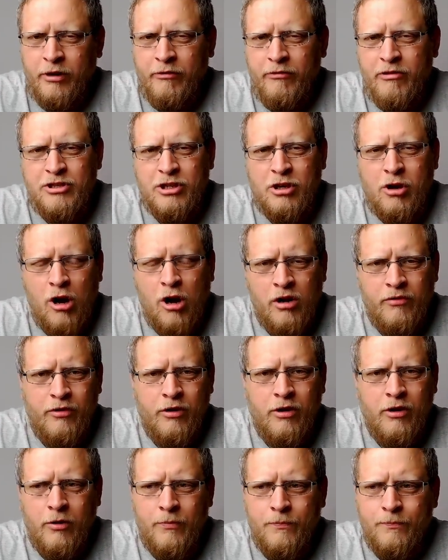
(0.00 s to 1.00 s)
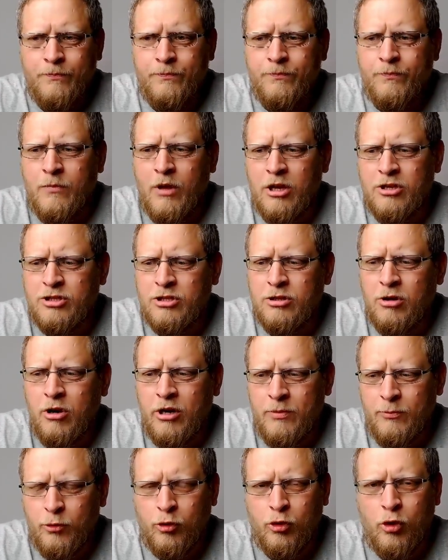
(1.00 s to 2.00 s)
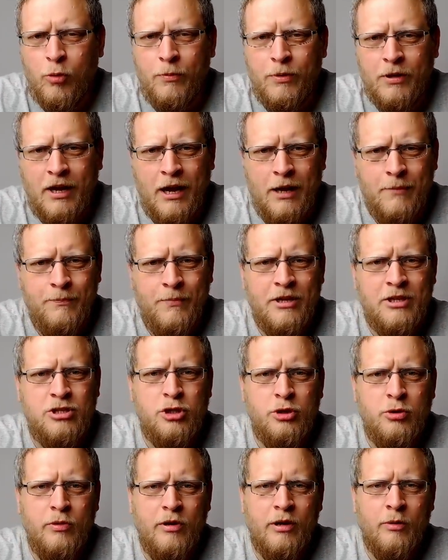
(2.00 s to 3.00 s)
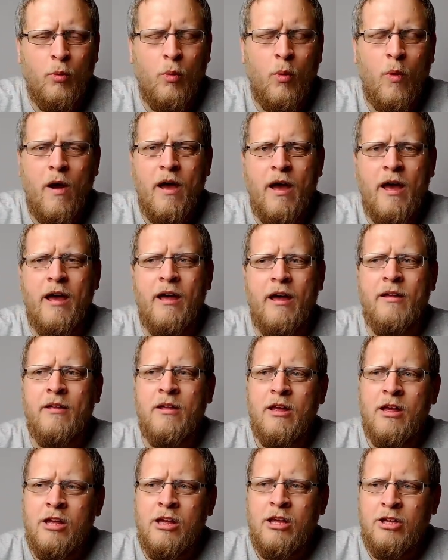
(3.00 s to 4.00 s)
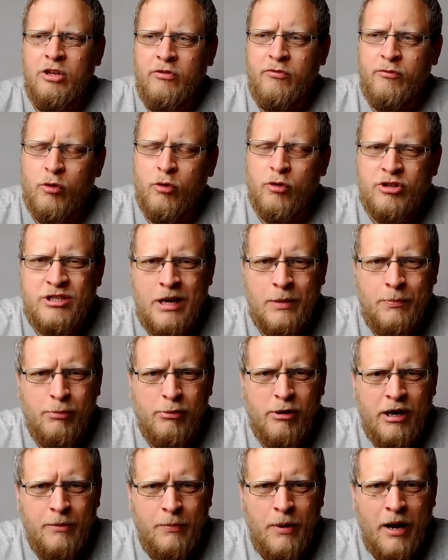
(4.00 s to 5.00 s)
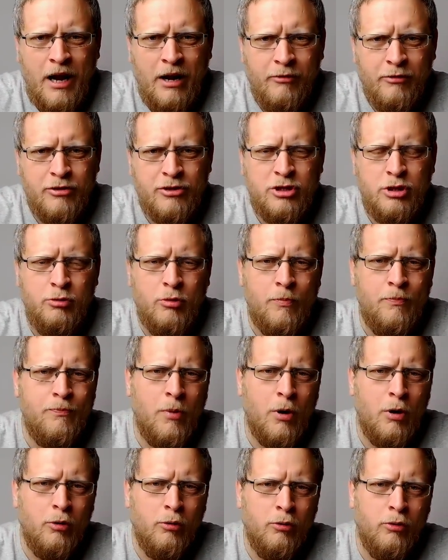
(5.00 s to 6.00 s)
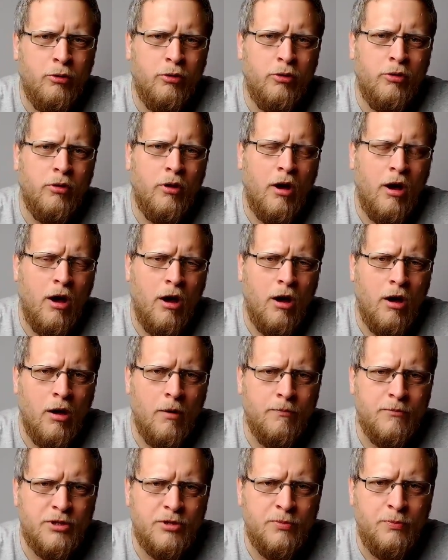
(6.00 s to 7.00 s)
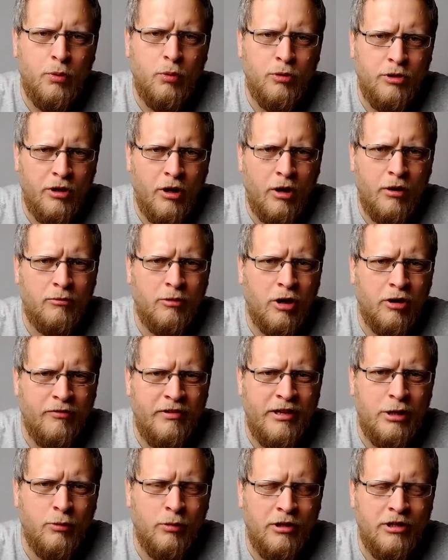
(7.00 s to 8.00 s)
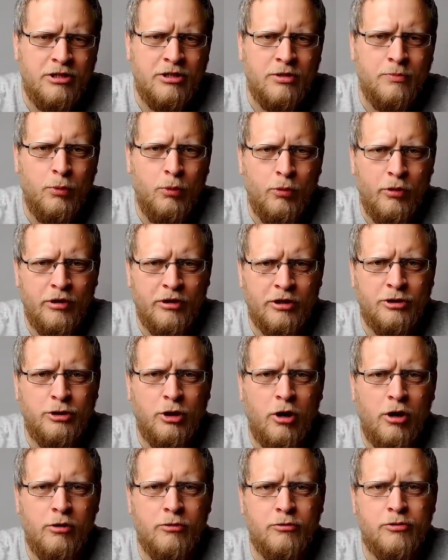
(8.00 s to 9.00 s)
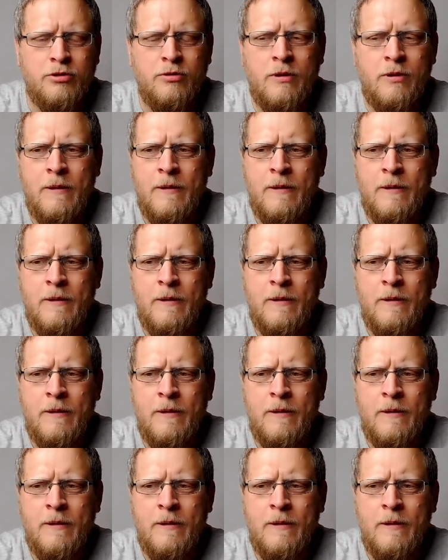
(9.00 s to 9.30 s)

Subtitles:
There is a kind of a slightly more complicated bit to it where you've got separated parents who are both support, you know, kind of equally supporting the child.